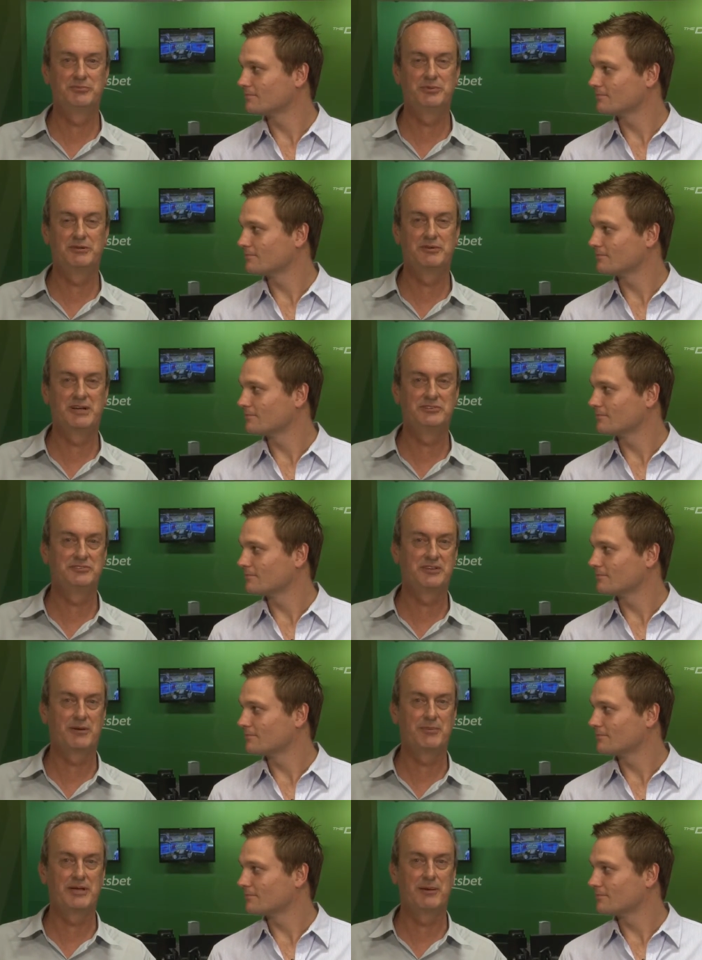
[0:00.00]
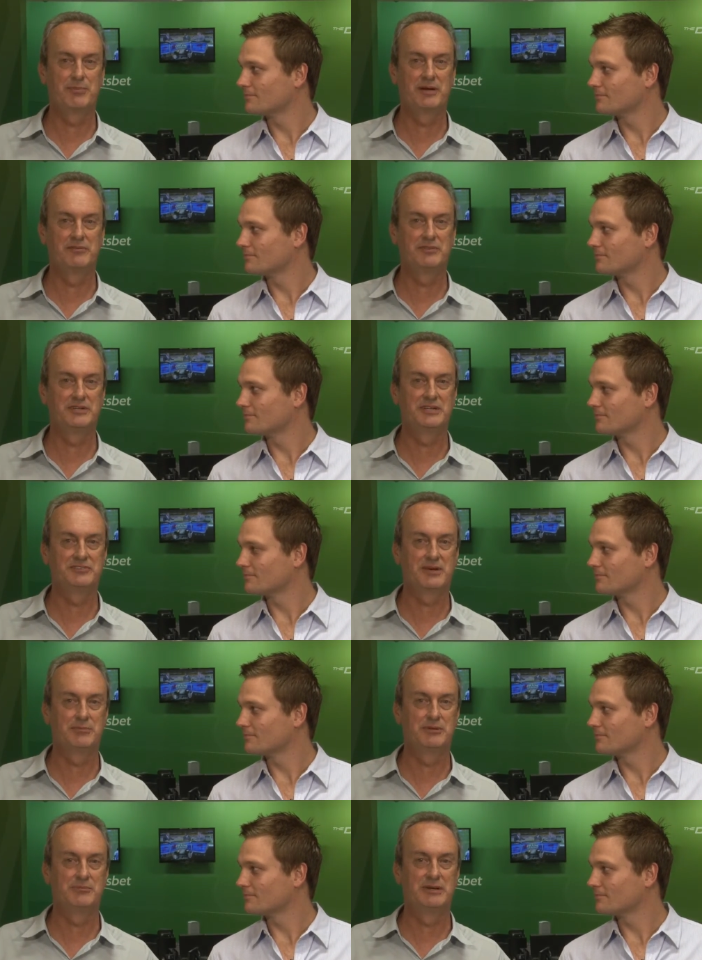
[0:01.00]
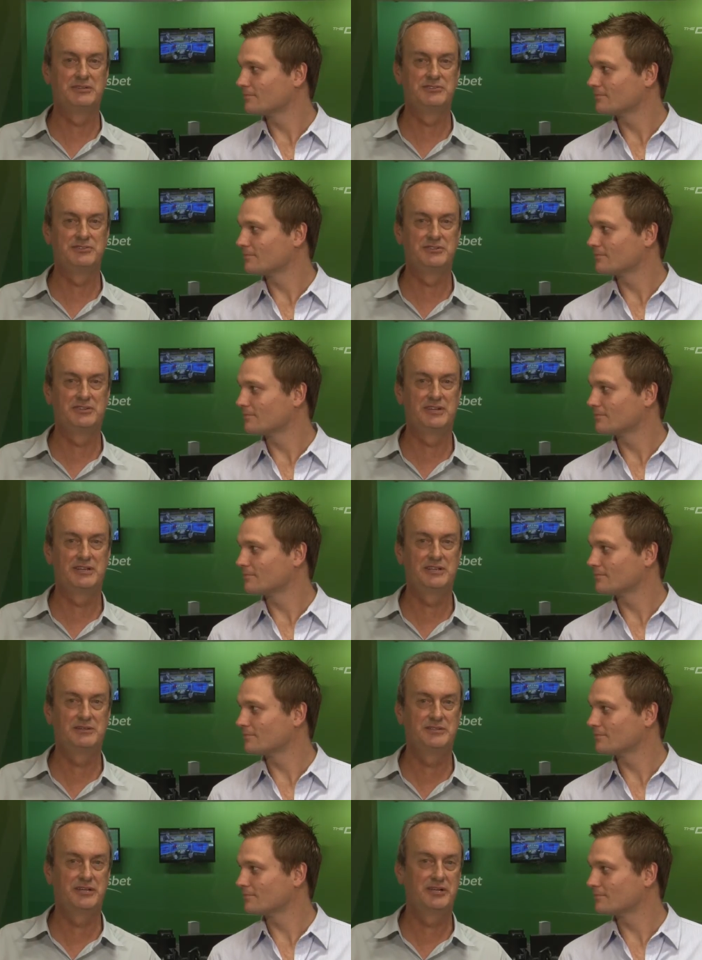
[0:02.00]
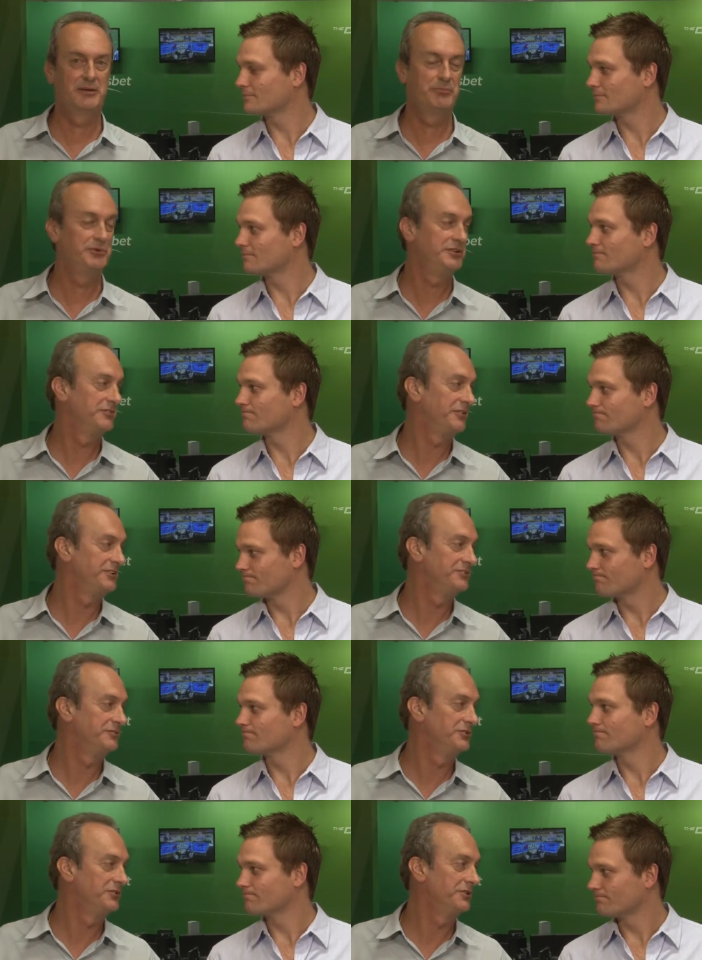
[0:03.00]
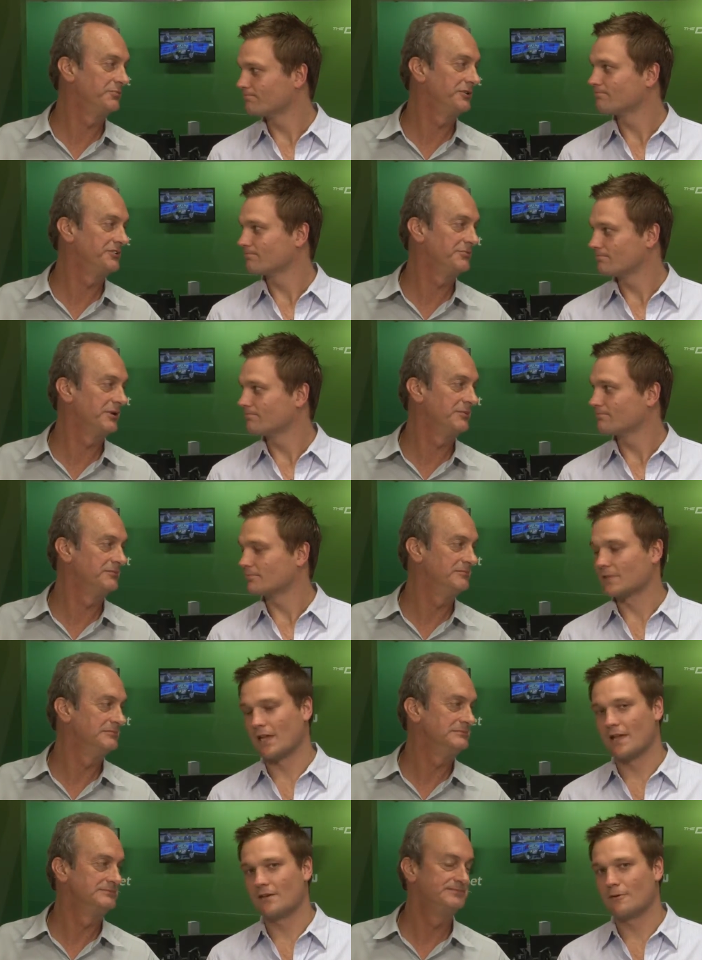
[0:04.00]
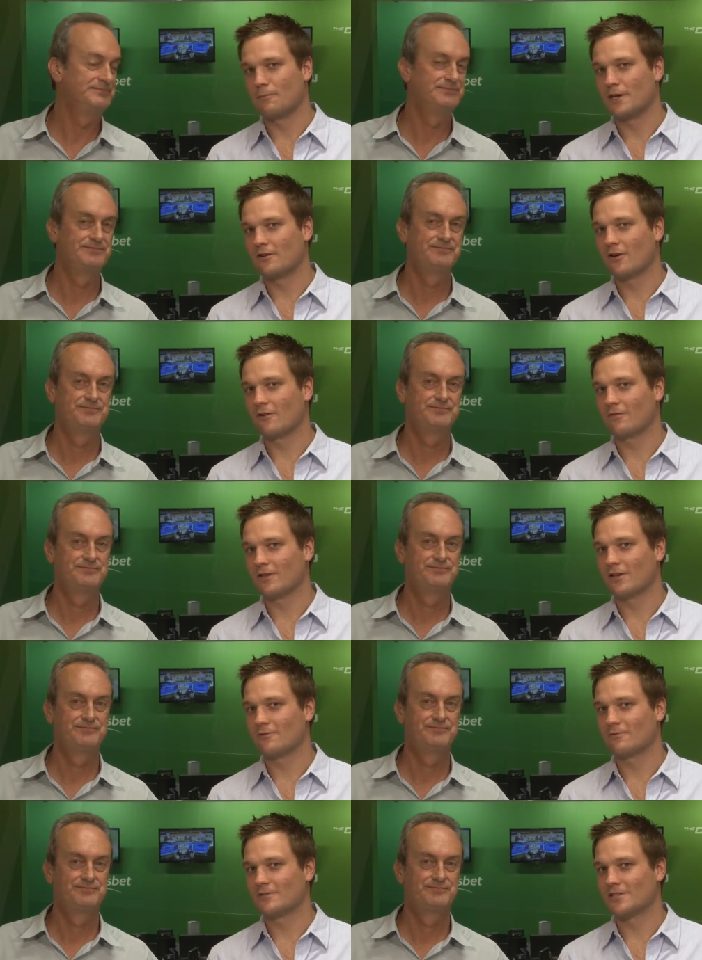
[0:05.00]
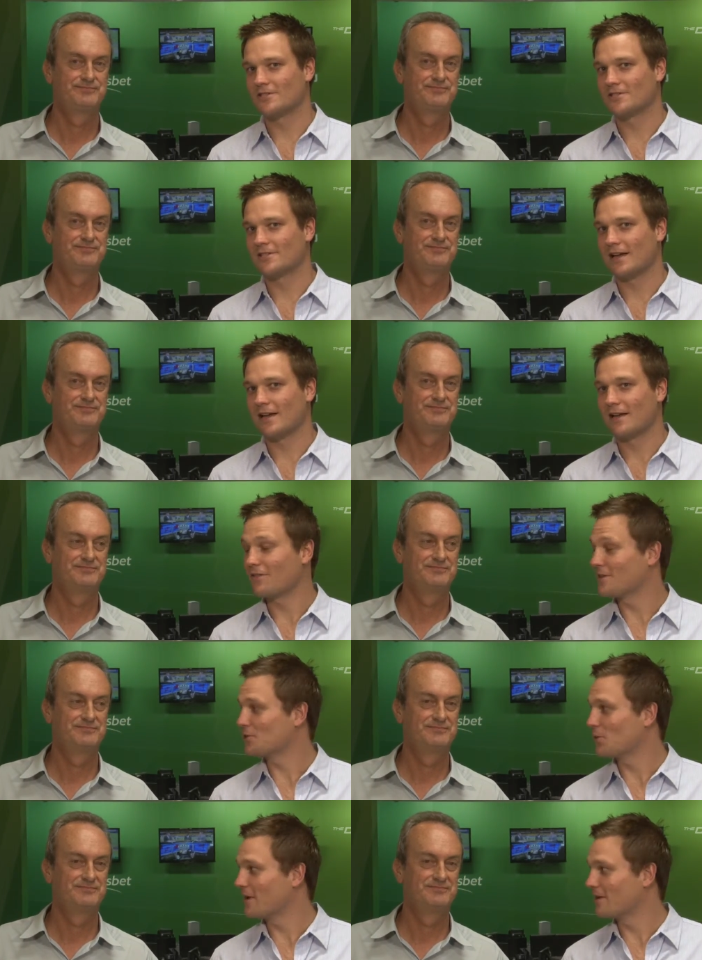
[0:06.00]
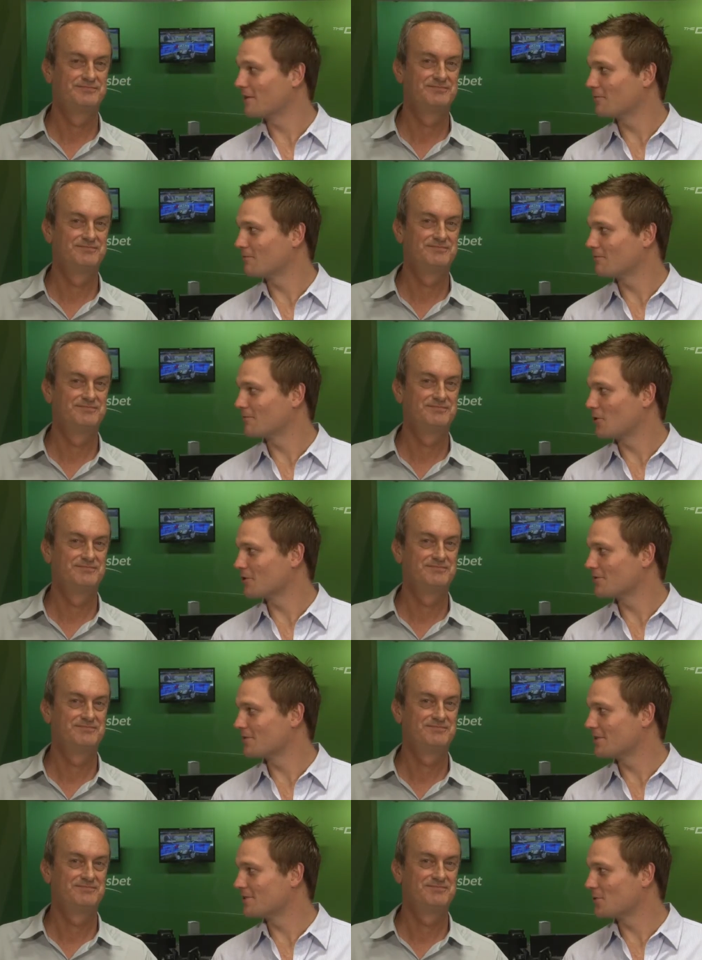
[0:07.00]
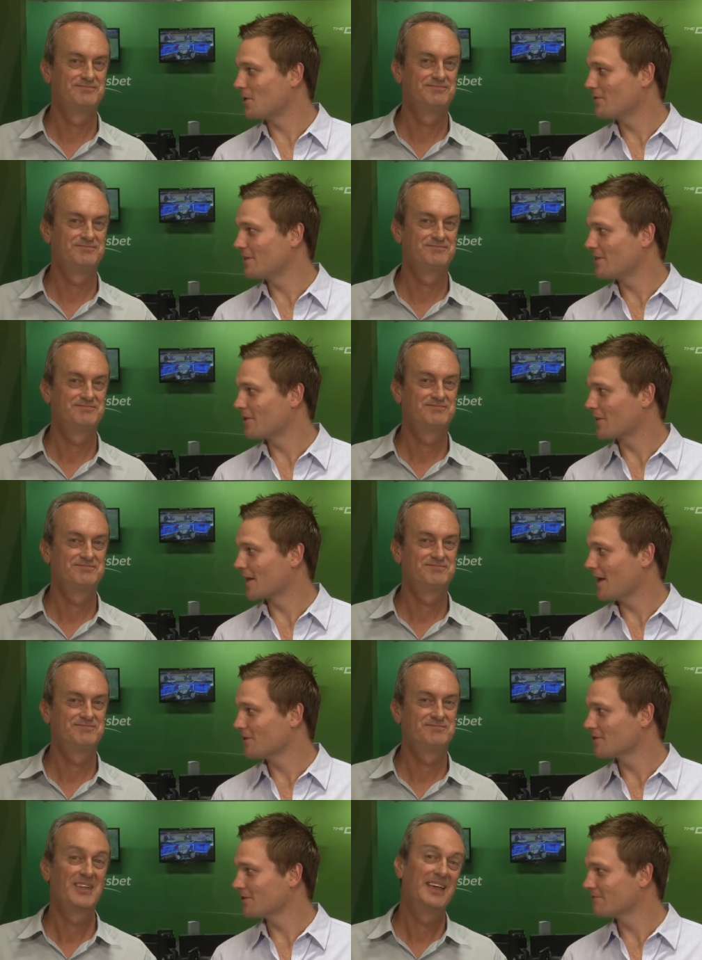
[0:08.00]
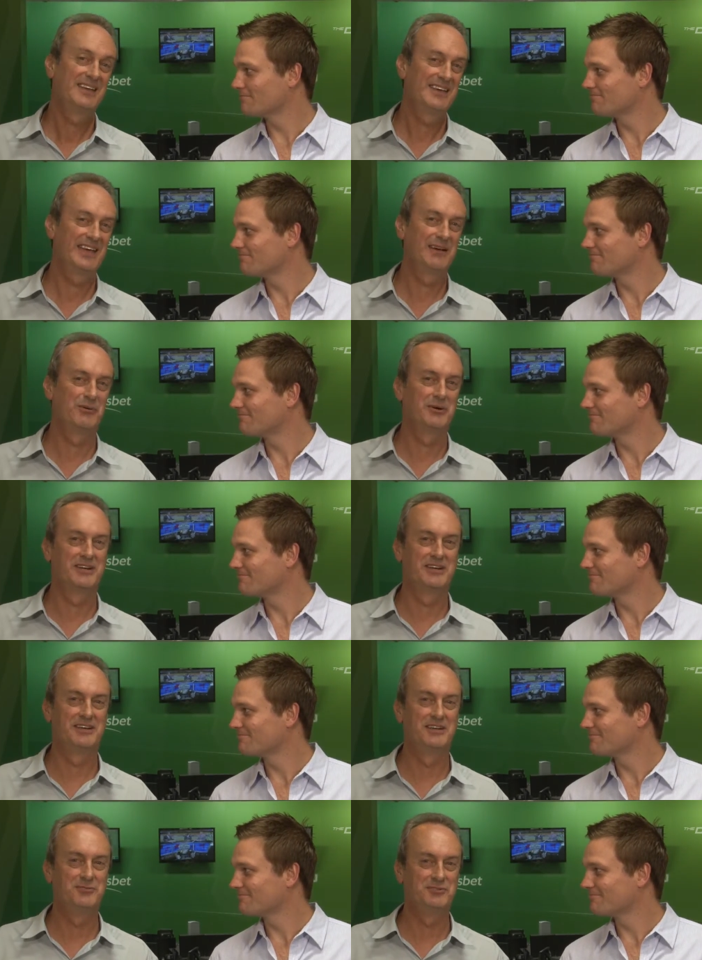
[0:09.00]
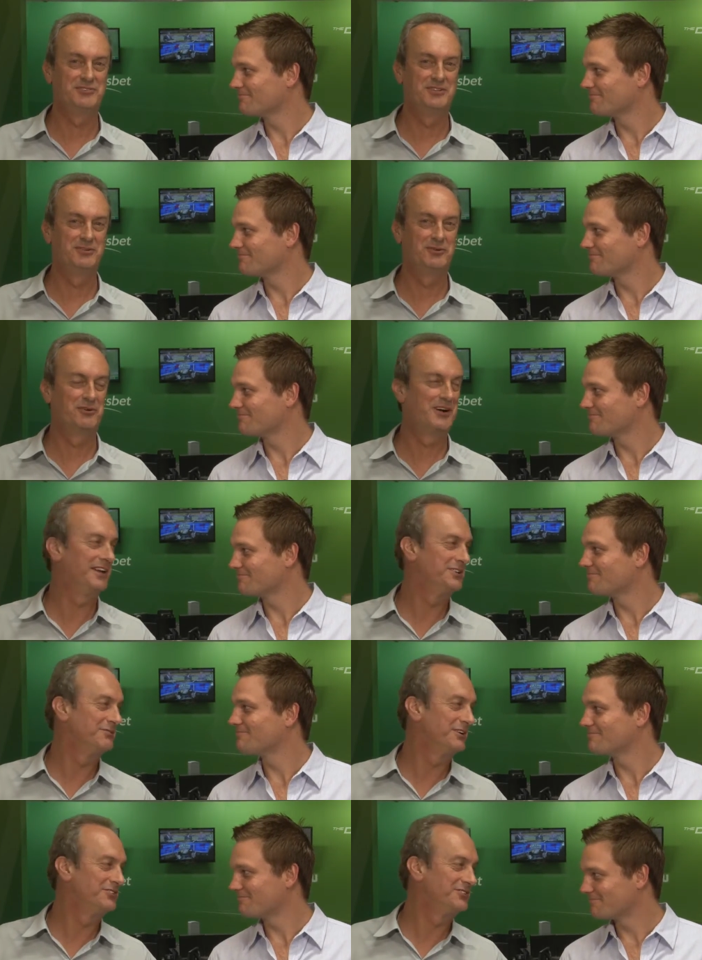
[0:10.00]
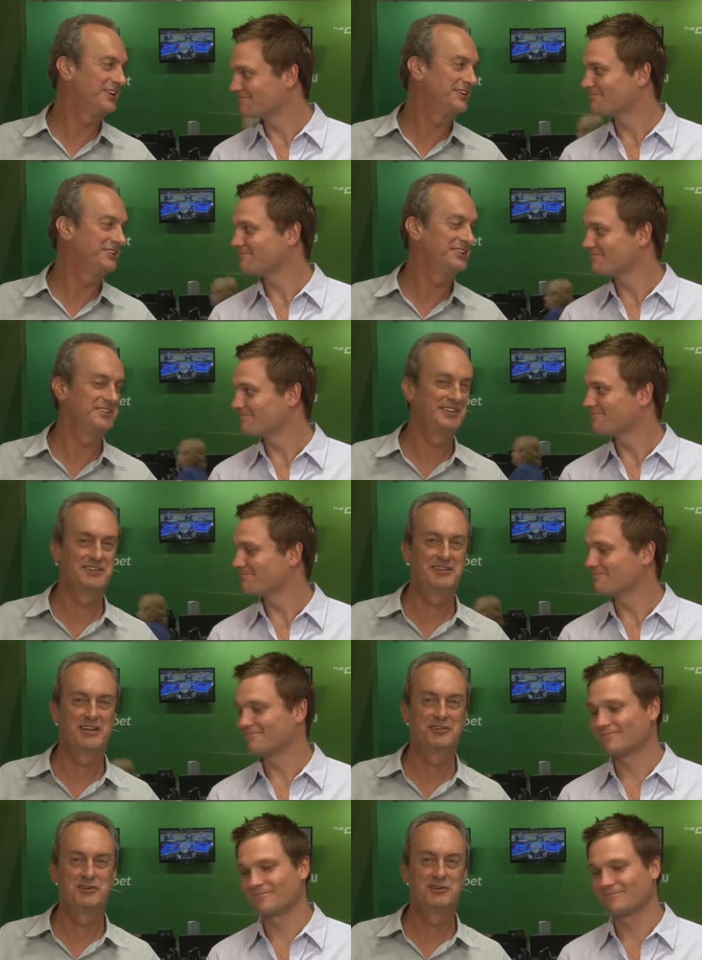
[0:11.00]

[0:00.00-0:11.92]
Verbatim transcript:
Speaker 1: some big races coming up over the next couple of months, and he'll no doubt be the face of it all at the present moment. And a big night for you
Speaker 2: just this week at Gosford as well. Nearly got the cash.
Speaker 1: Yeah, we've got an interest in a little greyhound that runs second, and you know,